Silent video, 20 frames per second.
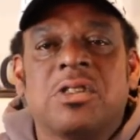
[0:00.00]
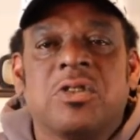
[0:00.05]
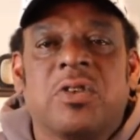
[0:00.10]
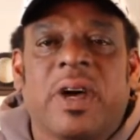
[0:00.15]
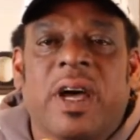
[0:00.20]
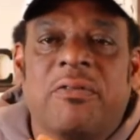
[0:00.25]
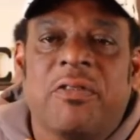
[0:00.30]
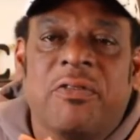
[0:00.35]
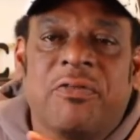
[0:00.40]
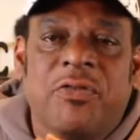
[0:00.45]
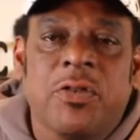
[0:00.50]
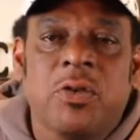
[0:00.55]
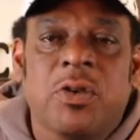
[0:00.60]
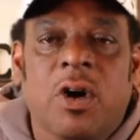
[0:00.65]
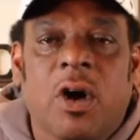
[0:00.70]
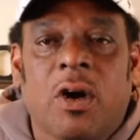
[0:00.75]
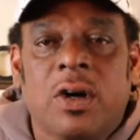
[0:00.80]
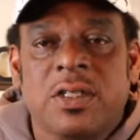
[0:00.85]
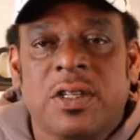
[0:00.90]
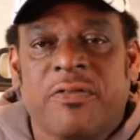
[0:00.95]
You'll have a few
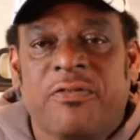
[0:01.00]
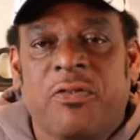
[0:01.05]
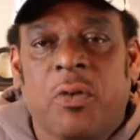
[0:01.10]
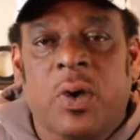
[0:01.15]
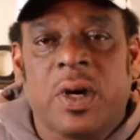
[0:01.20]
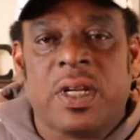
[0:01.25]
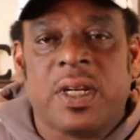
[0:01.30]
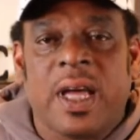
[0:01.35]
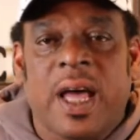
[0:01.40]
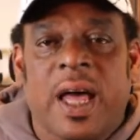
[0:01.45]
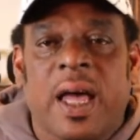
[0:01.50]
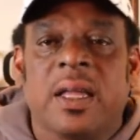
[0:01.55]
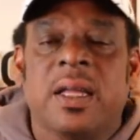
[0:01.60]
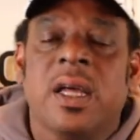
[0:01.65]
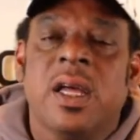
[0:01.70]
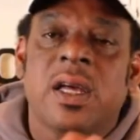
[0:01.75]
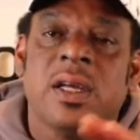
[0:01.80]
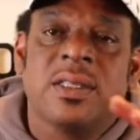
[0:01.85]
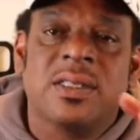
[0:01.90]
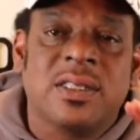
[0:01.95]
cars at 49,
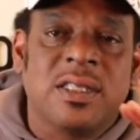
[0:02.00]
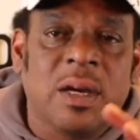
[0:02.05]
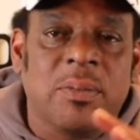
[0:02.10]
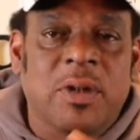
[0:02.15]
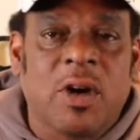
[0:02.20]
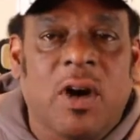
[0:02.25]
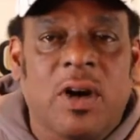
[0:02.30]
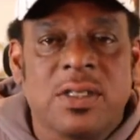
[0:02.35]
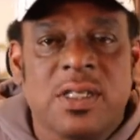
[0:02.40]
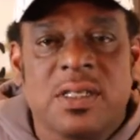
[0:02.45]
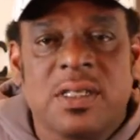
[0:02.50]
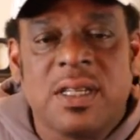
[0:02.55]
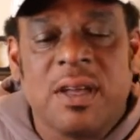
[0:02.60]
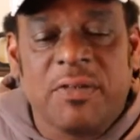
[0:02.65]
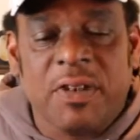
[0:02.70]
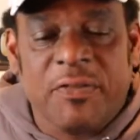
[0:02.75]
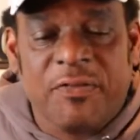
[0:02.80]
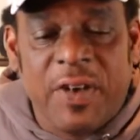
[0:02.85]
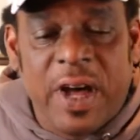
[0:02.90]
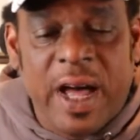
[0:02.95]
some cars at
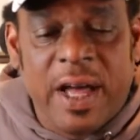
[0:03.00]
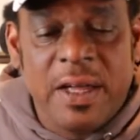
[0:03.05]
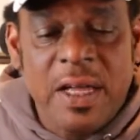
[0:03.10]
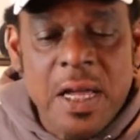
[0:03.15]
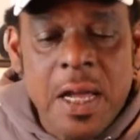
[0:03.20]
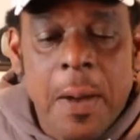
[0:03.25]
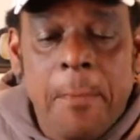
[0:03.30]
75.